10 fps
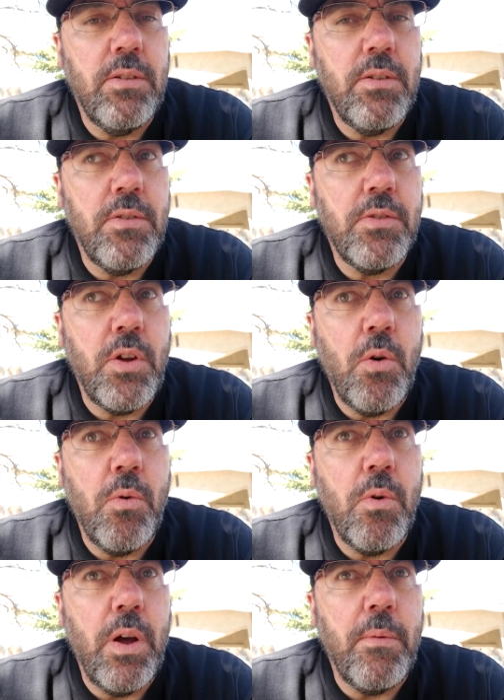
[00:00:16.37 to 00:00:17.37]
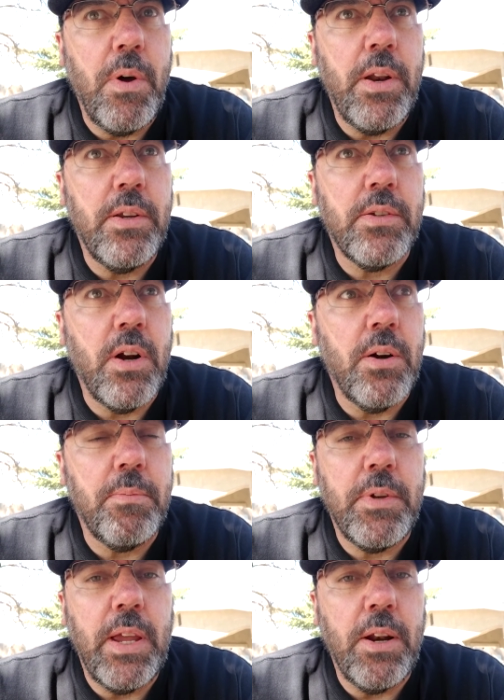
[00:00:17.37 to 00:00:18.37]
so I wanted to start
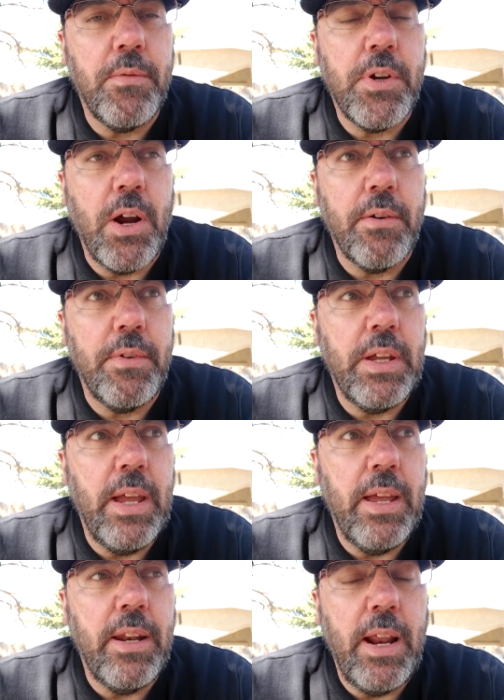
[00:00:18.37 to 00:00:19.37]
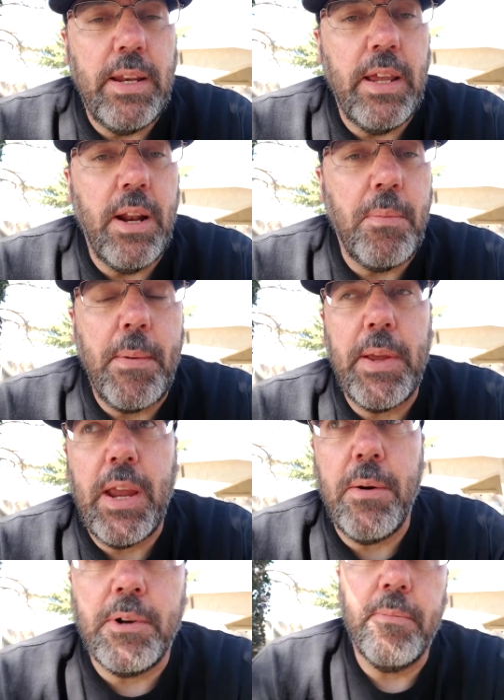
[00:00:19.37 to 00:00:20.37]
taking up photography again, and I did. I bought my
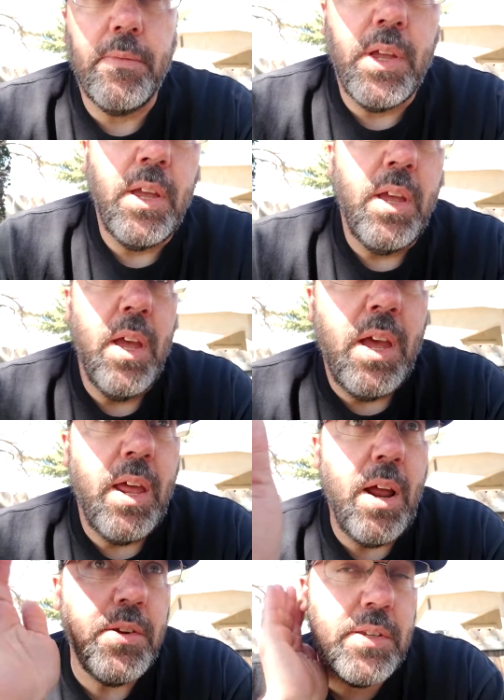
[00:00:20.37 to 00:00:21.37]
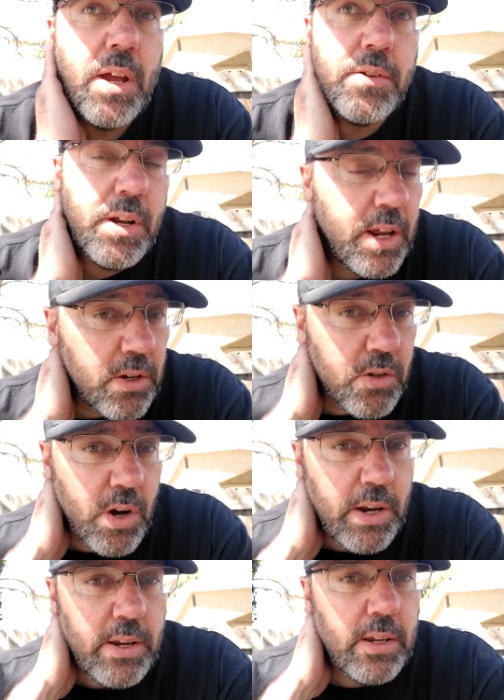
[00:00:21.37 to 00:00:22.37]
camera, and I was just out today just trying
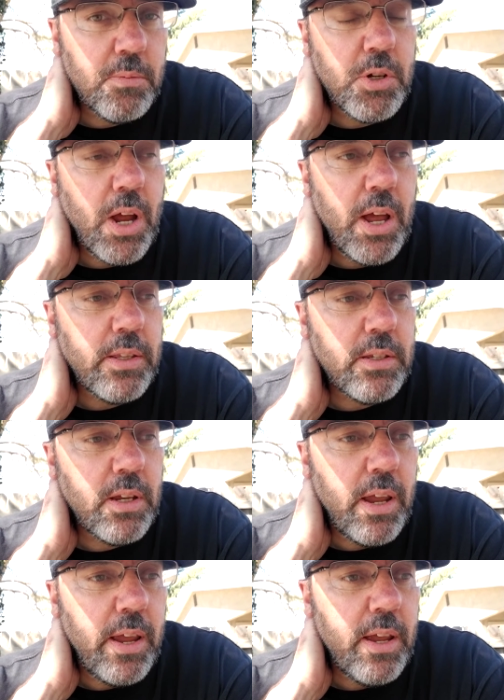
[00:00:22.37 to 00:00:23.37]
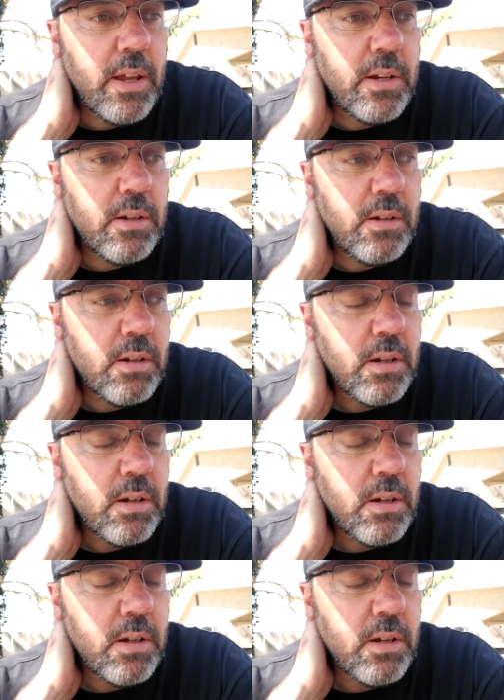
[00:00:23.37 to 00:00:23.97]
to take some shots and